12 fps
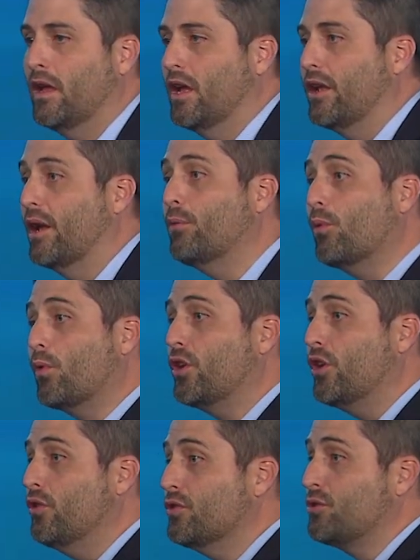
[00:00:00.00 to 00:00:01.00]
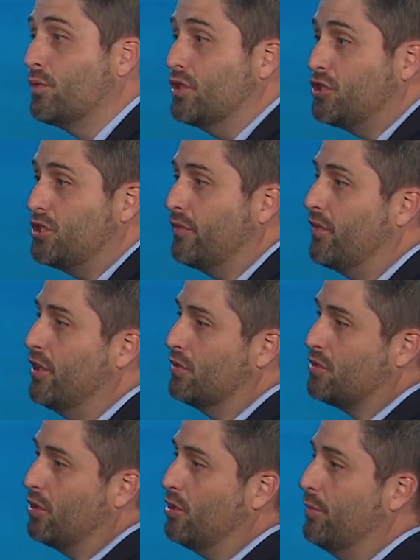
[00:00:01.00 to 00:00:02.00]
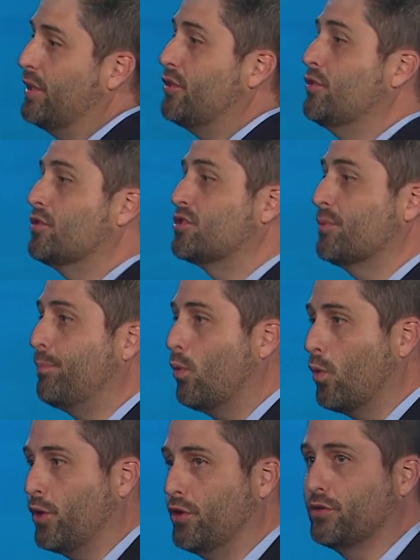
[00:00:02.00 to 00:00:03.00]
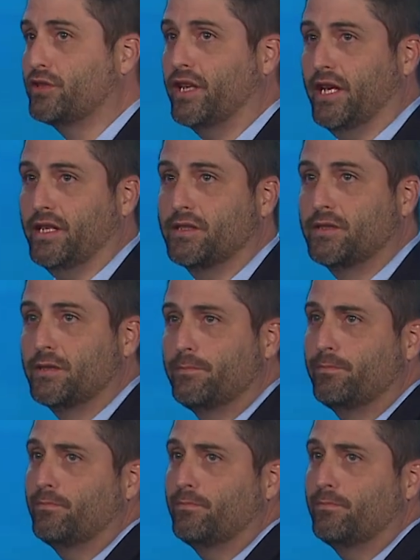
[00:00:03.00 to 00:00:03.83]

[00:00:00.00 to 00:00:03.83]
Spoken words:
Now what we're going to do is we're going to shift gears a little bit to a support use case.